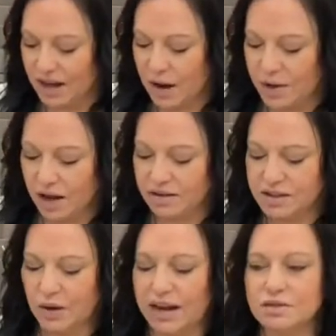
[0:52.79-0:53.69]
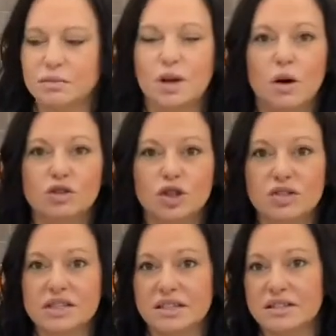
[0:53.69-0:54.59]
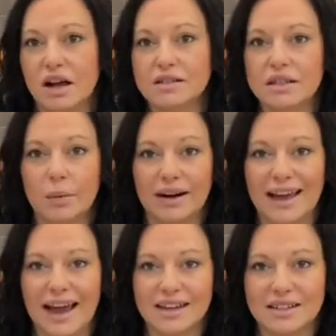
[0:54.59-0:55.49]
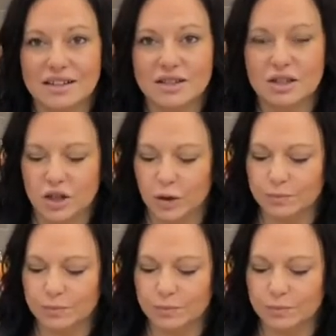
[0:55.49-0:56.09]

and we also have some kosher sea salt that we're gonna add to this too.